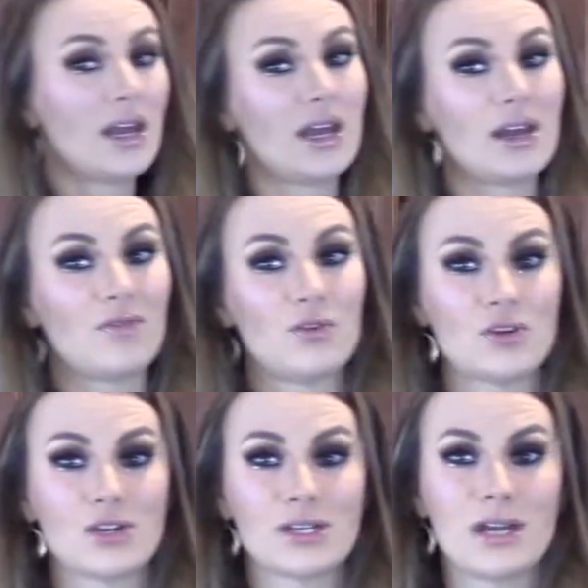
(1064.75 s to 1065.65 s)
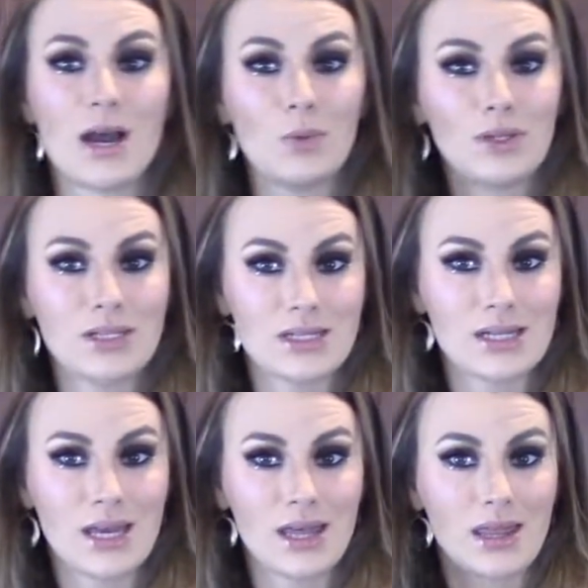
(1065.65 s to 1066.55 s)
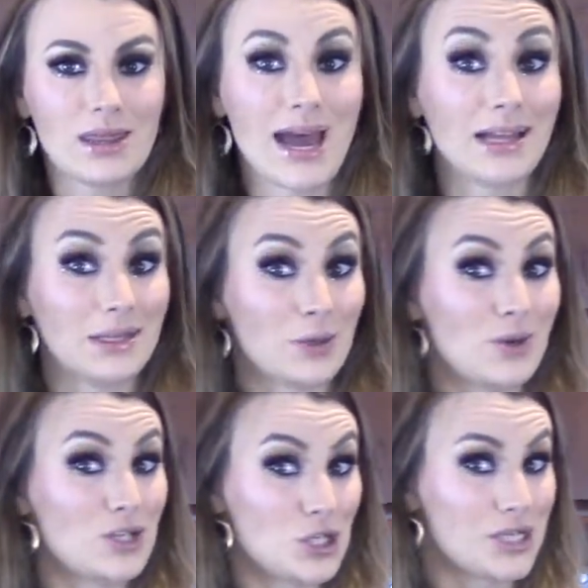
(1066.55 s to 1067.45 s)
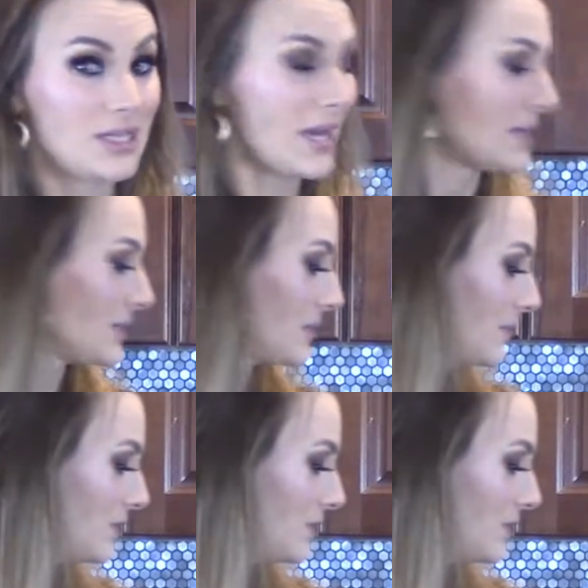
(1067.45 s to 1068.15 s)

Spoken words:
if you're just not willing to take that liquid just yet.